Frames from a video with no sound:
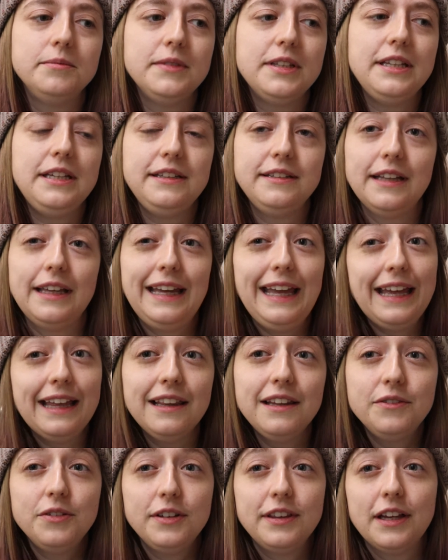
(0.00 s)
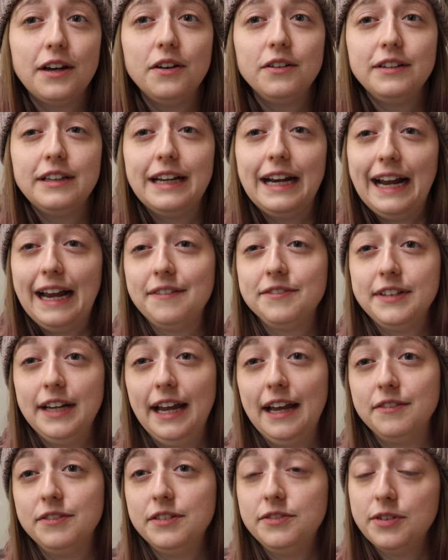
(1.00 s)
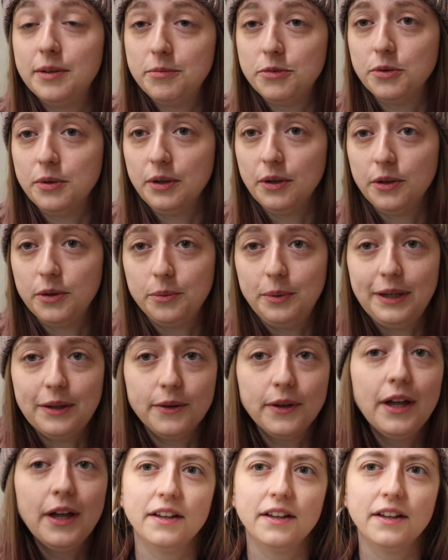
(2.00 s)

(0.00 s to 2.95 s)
things I can't live without that I have to have if I'm throwing on the wheel.